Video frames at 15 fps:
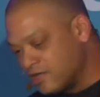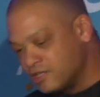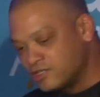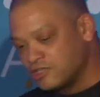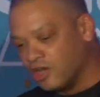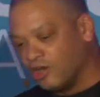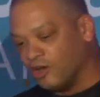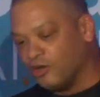
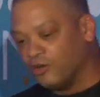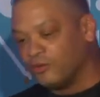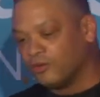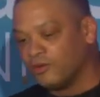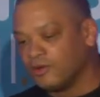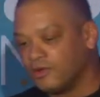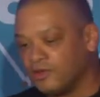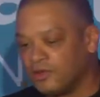So
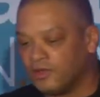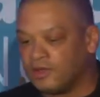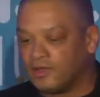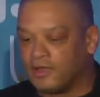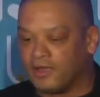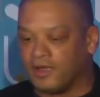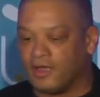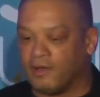
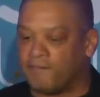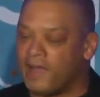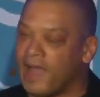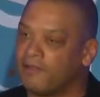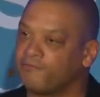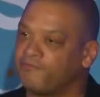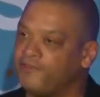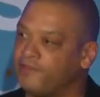
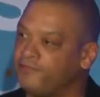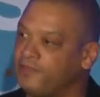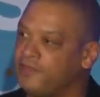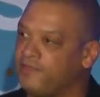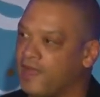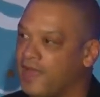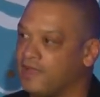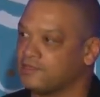about
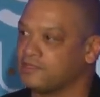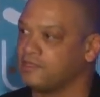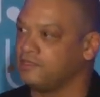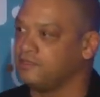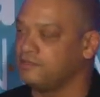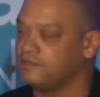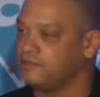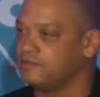
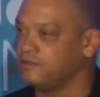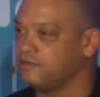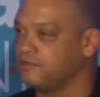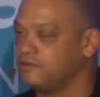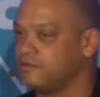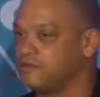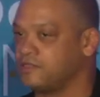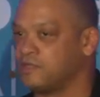50,000
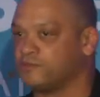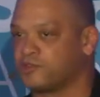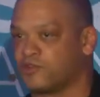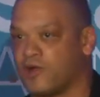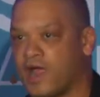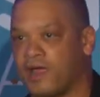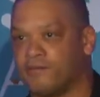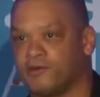
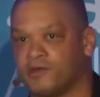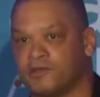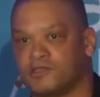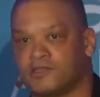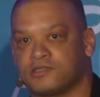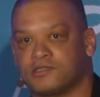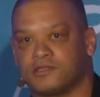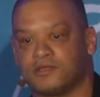
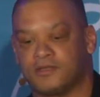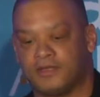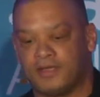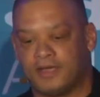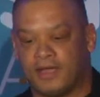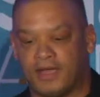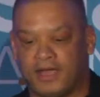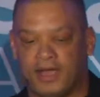subscribers,
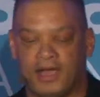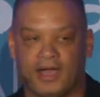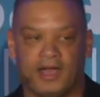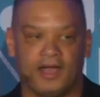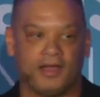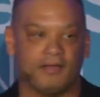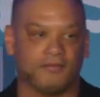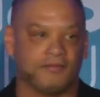
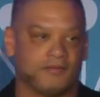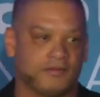uh,